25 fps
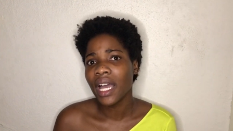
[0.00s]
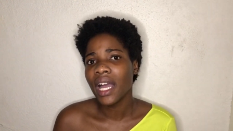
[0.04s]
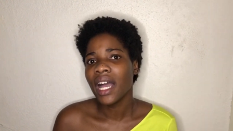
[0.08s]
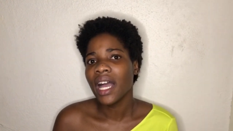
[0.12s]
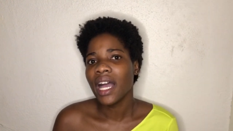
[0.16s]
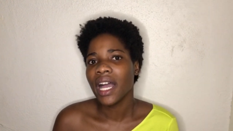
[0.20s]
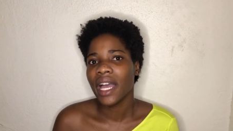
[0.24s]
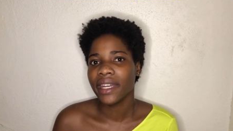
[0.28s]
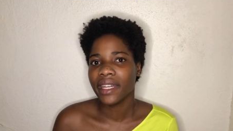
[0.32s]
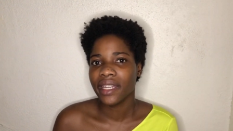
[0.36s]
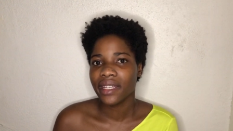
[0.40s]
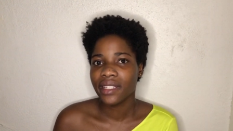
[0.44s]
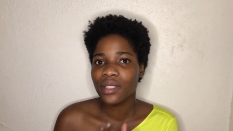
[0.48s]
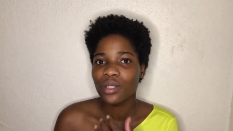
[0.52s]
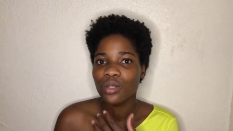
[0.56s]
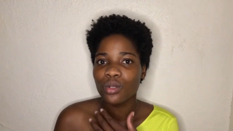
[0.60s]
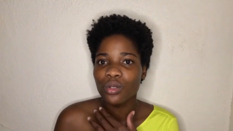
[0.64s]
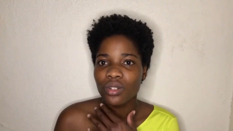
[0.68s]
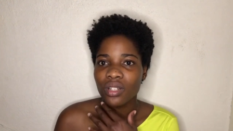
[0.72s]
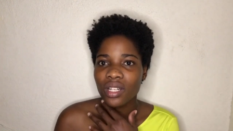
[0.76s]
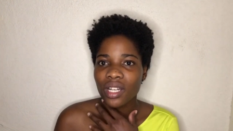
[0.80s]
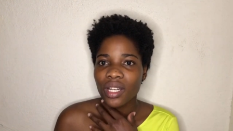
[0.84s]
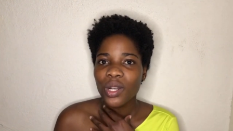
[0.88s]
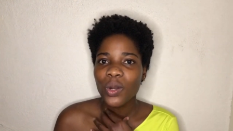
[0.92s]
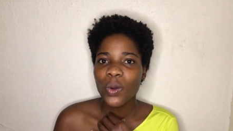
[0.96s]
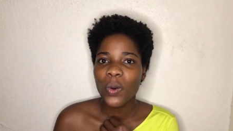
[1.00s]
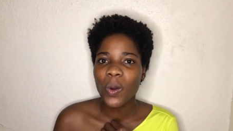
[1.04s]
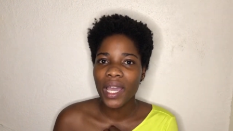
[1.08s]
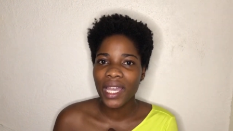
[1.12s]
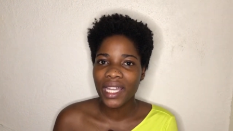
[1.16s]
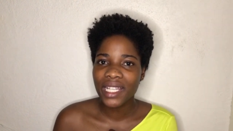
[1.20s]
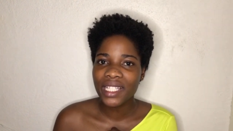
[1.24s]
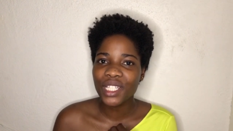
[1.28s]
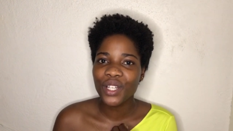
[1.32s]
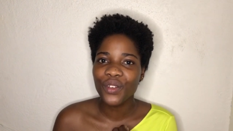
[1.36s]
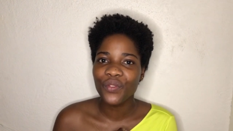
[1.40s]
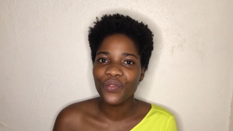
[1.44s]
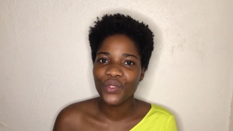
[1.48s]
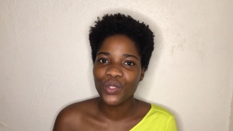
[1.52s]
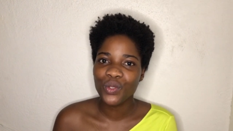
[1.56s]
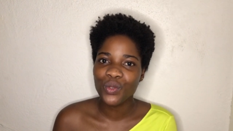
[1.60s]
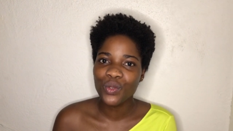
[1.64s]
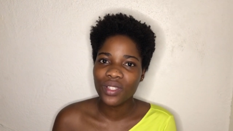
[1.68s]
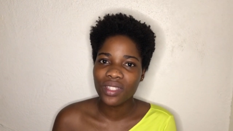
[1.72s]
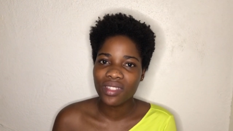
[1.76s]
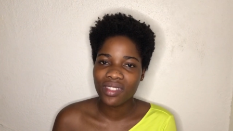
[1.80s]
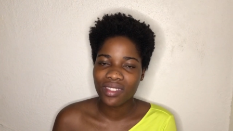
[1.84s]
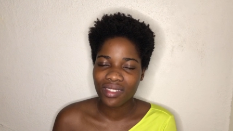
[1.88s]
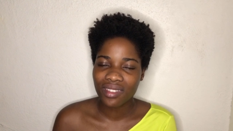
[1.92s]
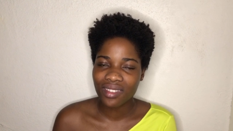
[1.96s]
And I took quite a few
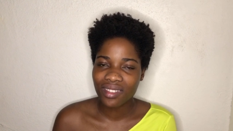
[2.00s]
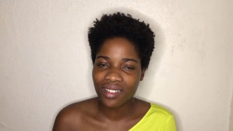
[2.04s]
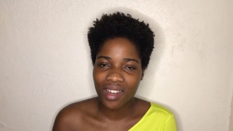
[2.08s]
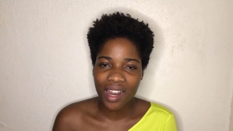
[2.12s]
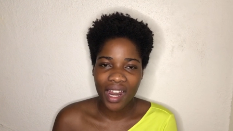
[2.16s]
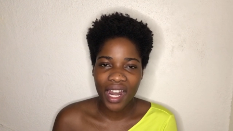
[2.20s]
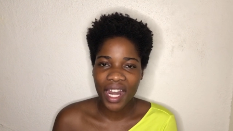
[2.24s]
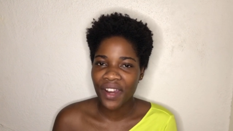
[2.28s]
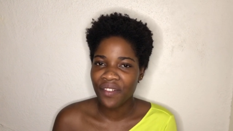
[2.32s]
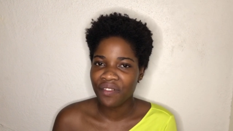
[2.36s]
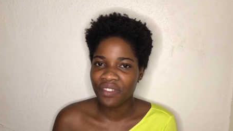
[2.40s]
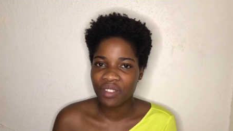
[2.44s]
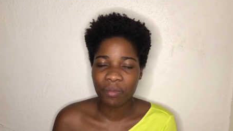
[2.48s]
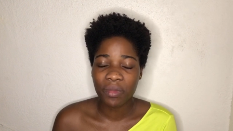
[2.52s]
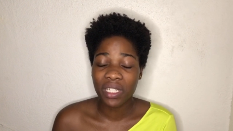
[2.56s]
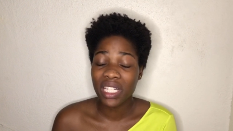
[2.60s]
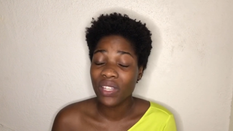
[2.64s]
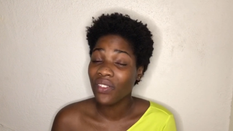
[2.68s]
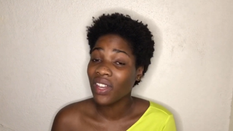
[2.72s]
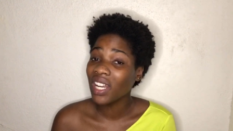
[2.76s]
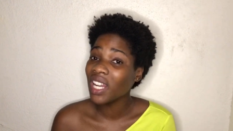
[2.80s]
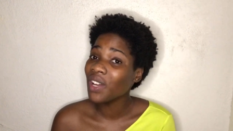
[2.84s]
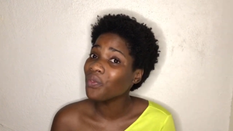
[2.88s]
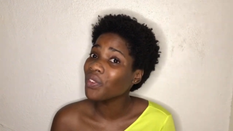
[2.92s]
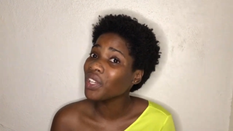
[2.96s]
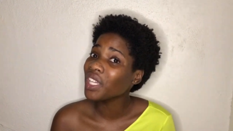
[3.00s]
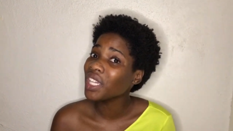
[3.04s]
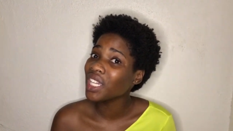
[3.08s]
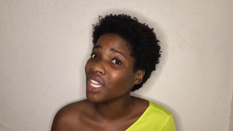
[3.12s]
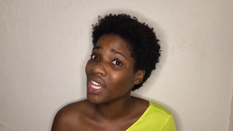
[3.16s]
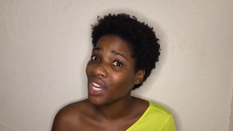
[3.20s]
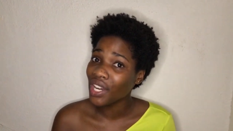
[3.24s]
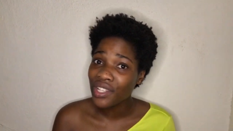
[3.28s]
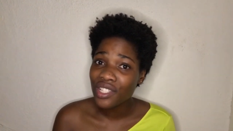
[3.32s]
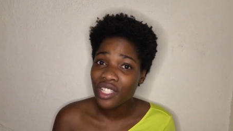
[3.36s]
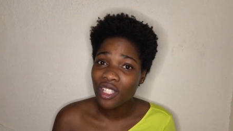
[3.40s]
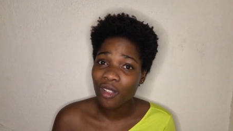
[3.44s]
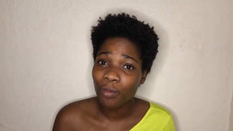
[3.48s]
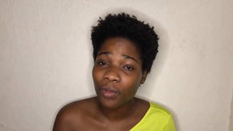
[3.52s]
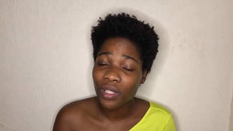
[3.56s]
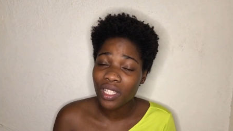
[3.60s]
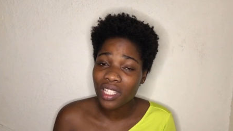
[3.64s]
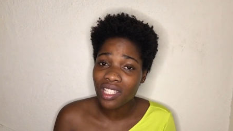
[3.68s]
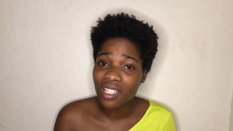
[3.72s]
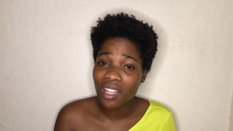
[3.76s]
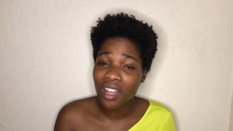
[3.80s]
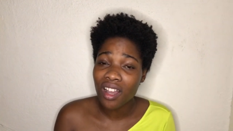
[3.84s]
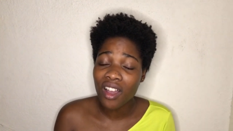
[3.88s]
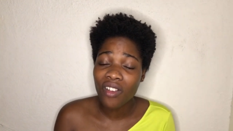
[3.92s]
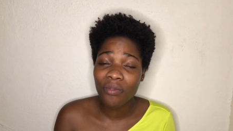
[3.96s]
scarves. I never have to carry someone's
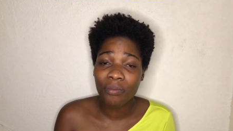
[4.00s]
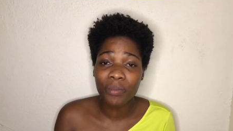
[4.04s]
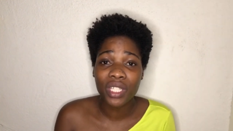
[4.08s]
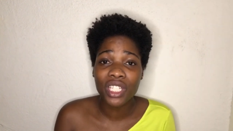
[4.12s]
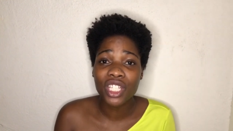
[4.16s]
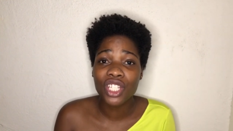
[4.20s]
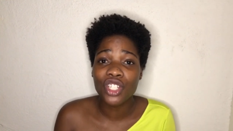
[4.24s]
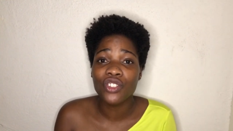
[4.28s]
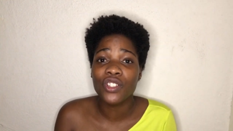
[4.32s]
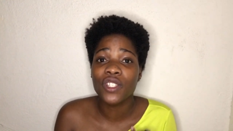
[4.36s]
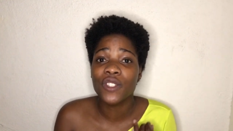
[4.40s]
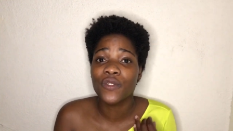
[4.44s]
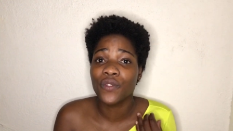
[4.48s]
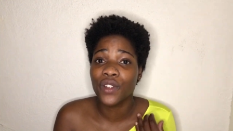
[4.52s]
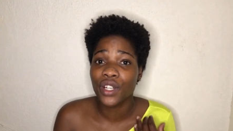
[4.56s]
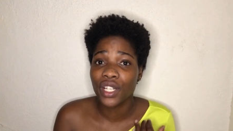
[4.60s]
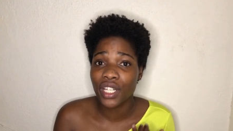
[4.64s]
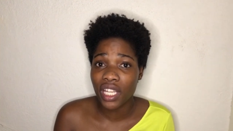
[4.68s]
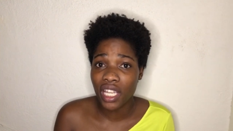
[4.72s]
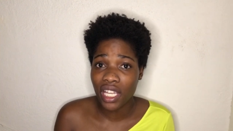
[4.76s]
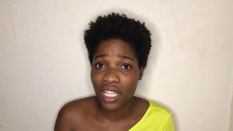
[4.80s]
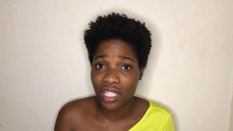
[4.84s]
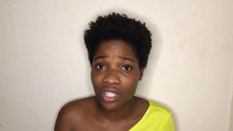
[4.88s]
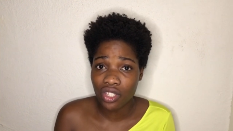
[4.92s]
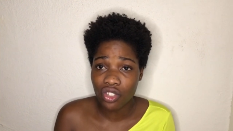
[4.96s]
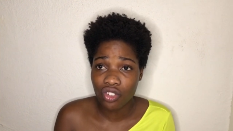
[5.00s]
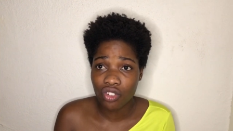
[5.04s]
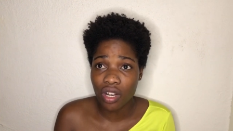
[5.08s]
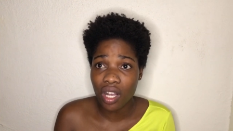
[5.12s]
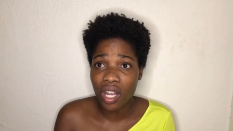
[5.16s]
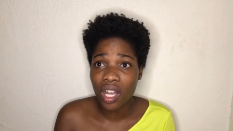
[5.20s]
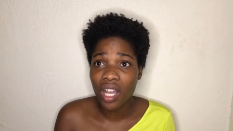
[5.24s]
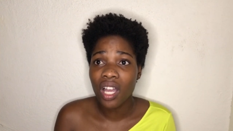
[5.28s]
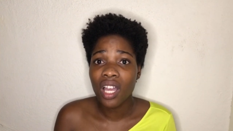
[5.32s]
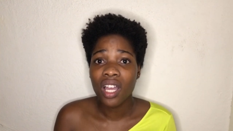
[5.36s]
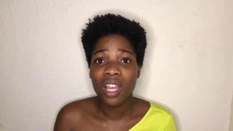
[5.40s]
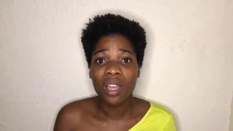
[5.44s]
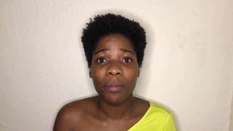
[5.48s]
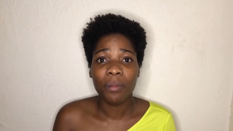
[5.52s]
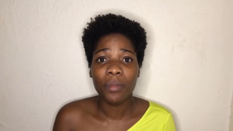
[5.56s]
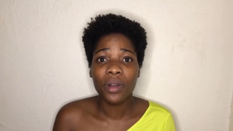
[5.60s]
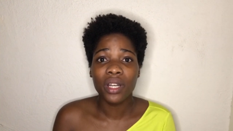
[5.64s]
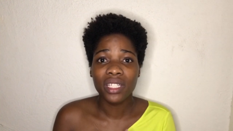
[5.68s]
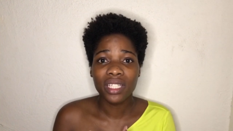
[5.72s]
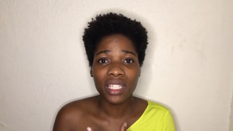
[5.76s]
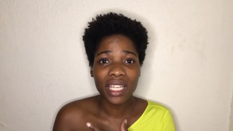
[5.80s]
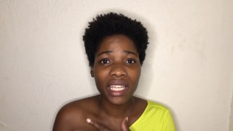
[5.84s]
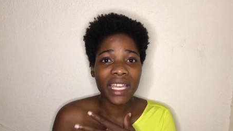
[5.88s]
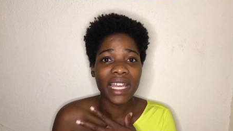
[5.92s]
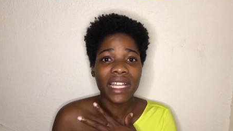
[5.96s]
scarf, maybe just very extra, but
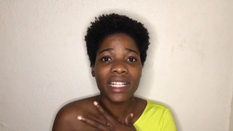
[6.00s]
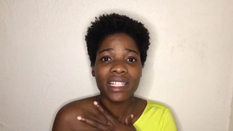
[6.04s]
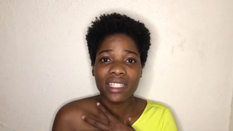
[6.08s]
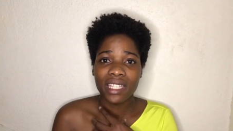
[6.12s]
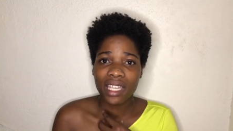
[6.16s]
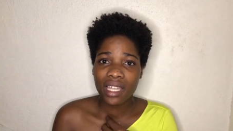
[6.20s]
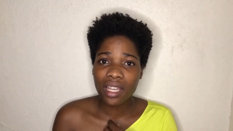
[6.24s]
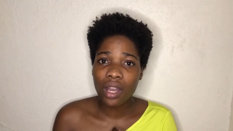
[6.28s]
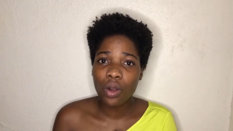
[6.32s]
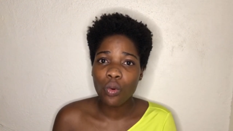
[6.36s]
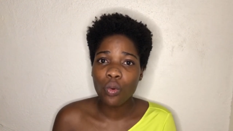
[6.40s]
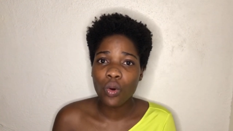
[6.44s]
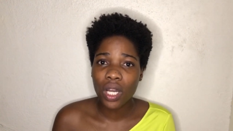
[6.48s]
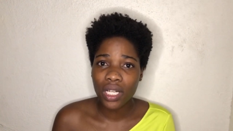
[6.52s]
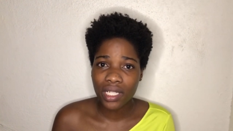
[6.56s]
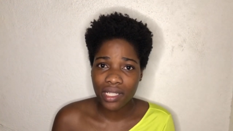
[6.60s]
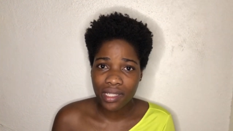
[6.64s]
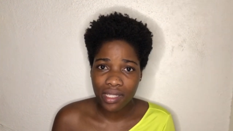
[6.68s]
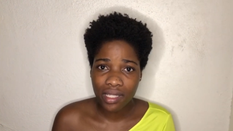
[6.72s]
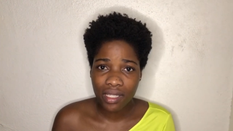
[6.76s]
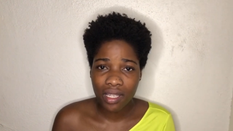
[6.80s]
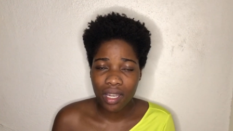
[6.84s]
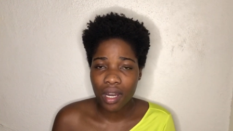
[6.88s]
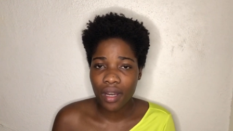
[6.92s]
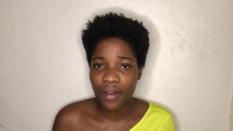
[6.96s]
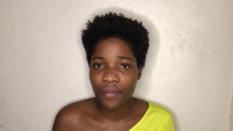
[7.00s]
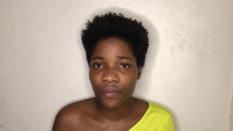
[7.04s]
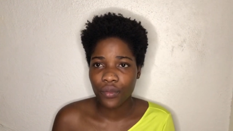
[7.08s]
you can take a 1 scarf